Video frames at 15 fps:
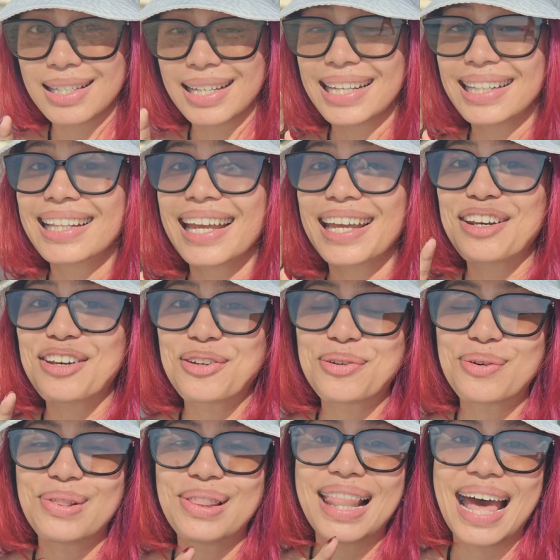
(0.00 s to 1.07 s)
It can
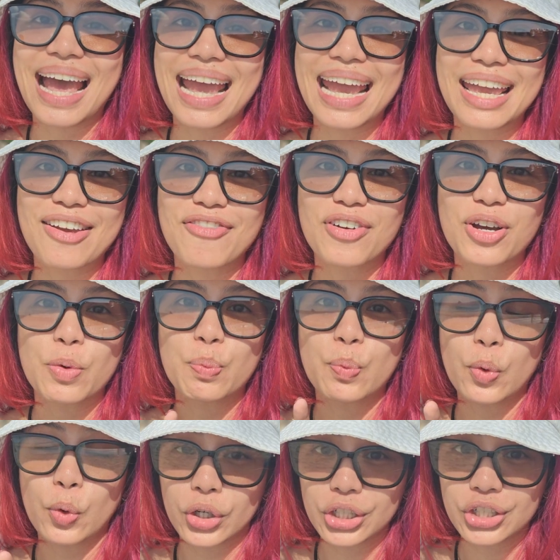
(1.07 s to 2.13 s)
do live
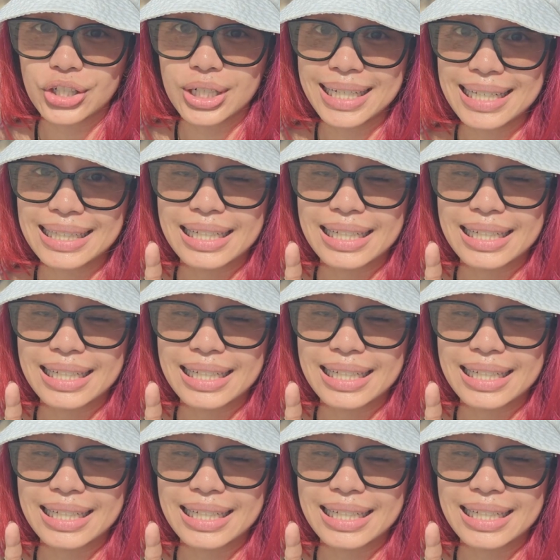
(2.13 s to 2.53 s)
portrait.